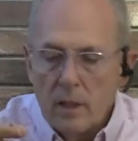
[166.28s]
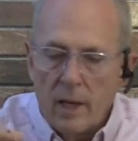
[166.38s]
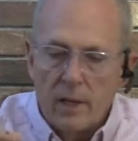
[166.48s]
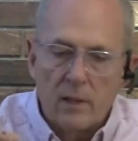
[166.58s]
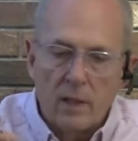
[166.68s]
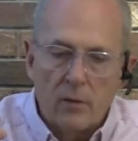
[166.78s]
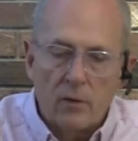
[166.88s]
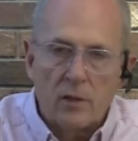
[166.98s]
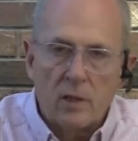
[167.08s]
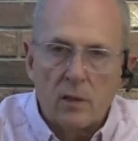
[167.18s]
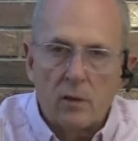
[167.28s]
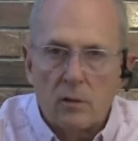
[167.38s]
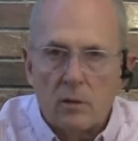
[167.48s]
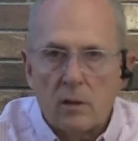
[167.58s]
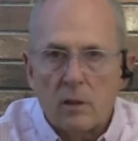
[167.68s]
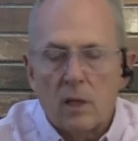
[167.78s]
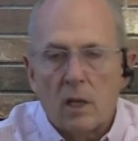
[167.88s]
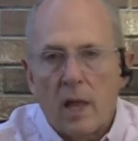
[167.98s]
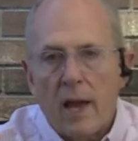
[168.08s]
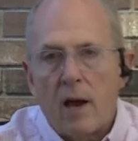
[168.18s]
And the other thing you can
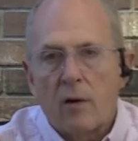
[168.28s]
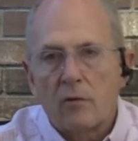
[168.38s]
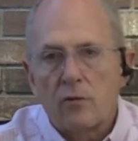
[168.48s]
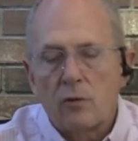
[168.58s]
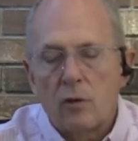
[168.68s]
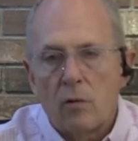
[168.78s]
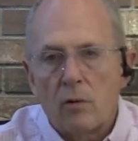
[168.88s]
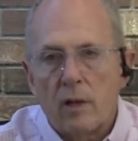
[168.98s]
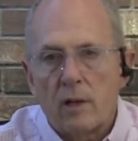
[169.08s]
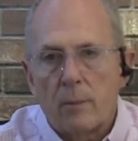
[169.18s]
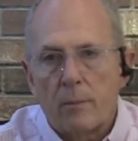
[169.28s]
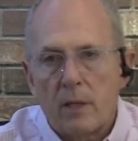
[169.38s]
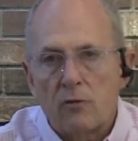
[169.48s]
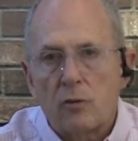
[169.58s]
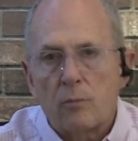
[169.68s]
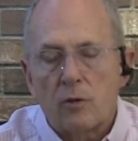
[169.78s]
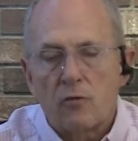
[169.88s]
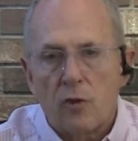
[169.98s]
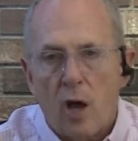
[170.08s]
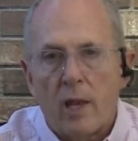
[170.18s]
allow is the pendulum does
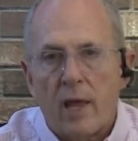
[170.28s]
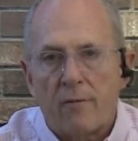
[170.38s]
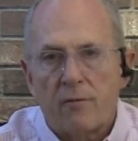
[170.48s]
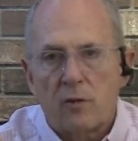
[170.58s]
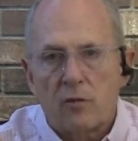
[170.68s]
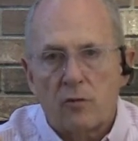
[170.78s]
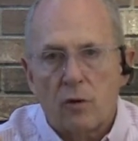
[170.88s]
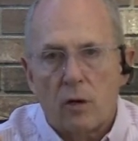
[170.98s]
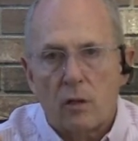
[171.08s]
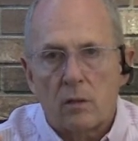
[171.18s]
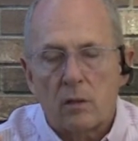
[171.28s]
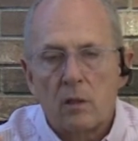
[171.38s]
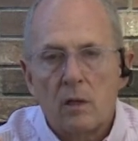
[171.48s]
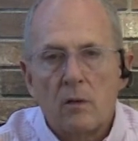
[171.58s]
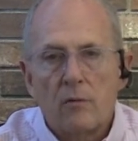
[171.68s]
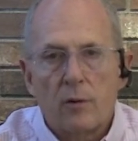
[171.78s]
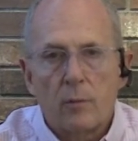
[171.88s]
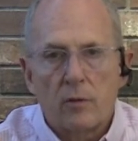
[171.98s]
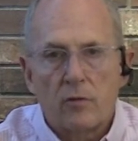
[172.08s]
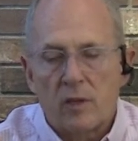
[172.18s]
not have to start
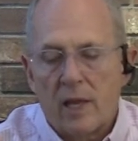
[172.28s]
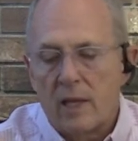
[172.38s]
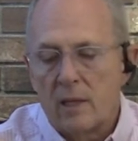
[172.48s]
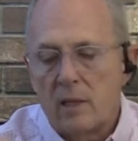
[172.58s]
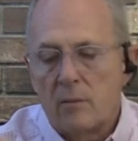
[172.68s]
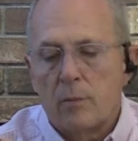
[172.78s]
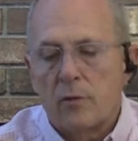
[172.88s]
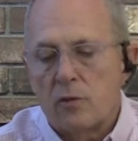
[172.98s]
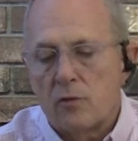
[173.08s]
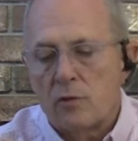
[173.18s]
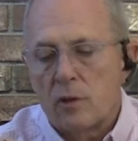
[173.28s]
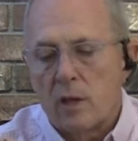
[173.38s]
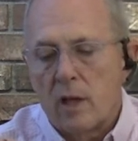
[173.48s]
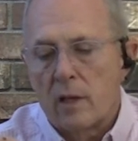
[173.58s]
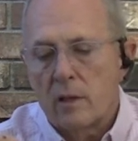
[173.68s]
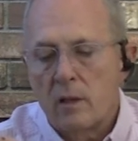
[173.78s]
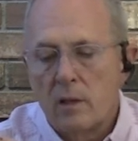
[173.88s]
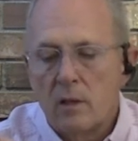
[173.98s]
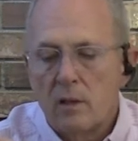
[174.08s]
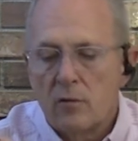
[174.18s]
from a standing position like,
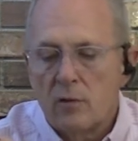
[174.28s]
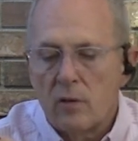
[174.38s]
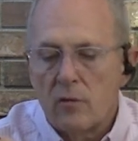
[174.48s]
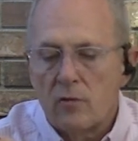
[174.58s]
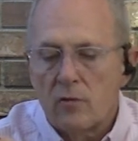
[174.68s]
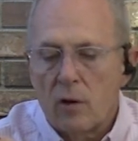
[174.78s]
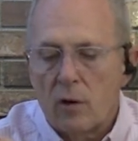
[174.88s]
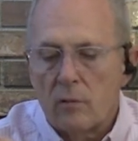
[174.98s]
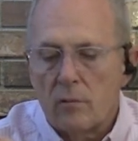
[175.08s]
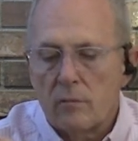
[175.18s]
say, start.